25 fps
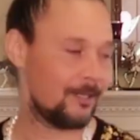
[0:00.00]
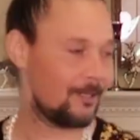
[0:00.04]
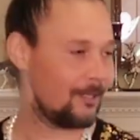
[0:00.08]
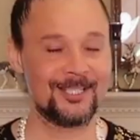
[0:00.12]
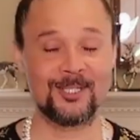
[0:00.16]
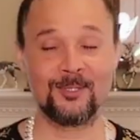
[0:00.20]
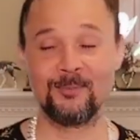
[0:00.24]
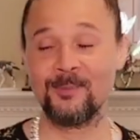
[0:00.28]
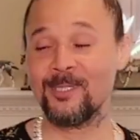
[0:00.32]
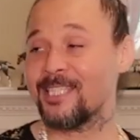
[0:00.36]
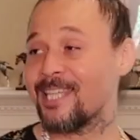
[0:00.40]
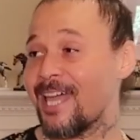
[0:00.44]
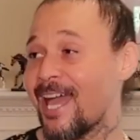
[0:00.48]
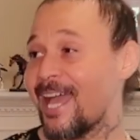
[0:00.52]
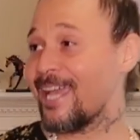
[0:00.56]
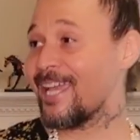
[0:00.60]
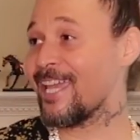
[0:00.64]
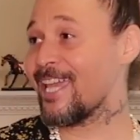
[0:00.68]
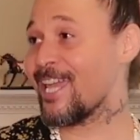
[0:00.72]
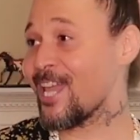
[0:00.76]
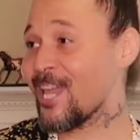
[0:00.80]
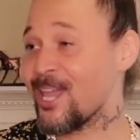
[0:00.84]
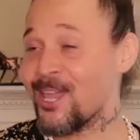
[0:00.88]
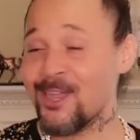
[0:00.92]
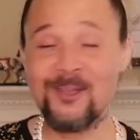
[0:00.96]
So we like,
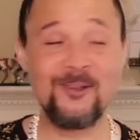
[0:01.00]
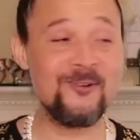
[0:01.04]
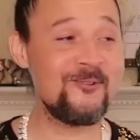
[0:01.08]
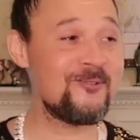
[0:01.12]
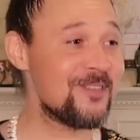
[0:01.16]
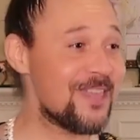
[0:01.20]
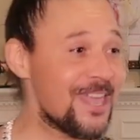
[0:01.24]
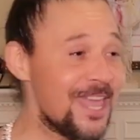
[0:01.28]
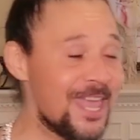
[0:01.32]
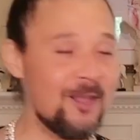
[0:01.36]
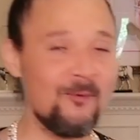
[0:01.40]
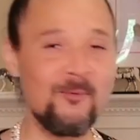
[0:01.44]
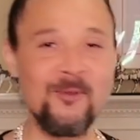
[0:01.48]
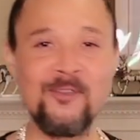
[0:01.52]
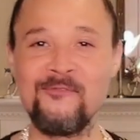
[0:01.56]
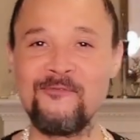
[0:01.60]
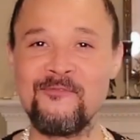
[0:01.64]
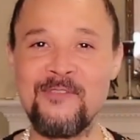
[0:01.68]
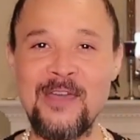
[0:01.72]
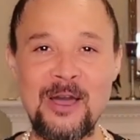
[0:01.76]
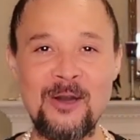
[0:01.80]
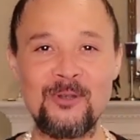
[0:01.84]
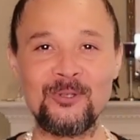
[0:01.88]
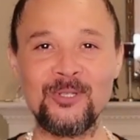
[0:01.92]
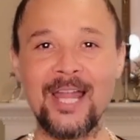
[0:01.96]
hell yeah, we
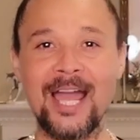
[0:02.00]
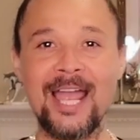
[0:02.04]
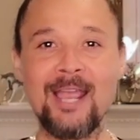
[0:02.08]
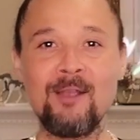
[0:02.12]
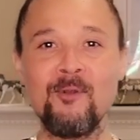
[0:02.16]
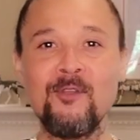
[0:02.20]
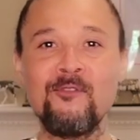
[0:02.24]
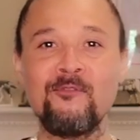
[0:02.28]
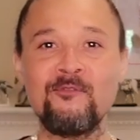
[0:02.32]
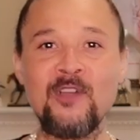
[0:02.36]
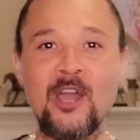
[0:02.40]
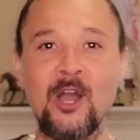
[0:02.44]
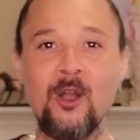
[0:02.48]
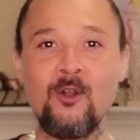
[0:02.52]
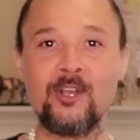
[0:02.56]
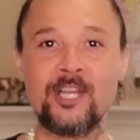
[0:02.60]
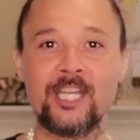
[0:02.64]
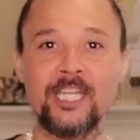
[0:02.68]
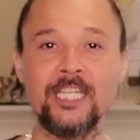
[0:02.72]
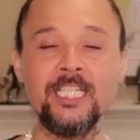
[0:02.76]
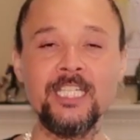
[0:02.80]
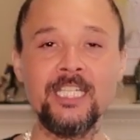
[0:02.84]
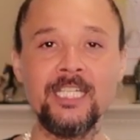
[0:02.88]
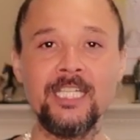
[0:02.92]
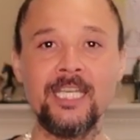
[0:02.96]
felt like we felt
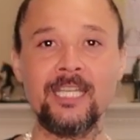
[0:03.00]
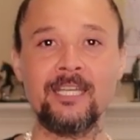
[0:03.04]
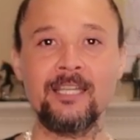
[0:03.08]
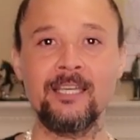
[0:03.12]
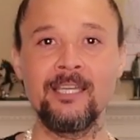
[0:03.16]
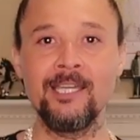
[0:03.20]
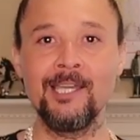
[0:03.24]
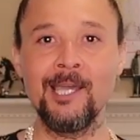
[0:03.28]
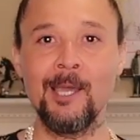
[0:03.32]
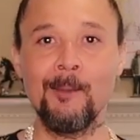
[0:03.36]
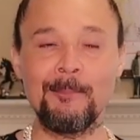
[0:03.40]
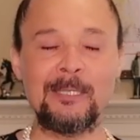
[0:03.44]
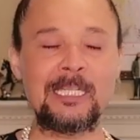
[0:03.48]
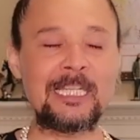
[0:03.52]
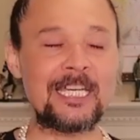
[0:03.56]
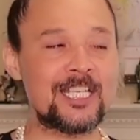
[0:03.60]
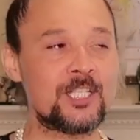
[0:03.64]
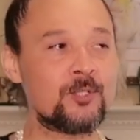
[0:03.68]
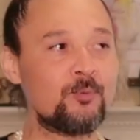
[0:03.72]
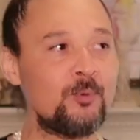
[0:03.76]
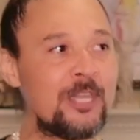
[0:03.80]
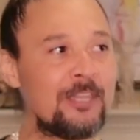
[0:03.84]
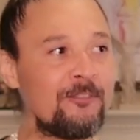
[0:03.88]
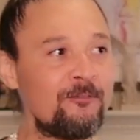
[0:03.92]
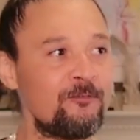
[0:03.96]
good
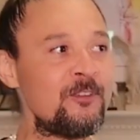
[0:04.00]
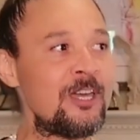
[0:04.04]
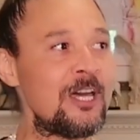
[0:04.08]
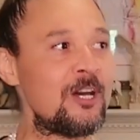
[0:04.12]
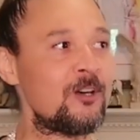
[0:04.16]
because we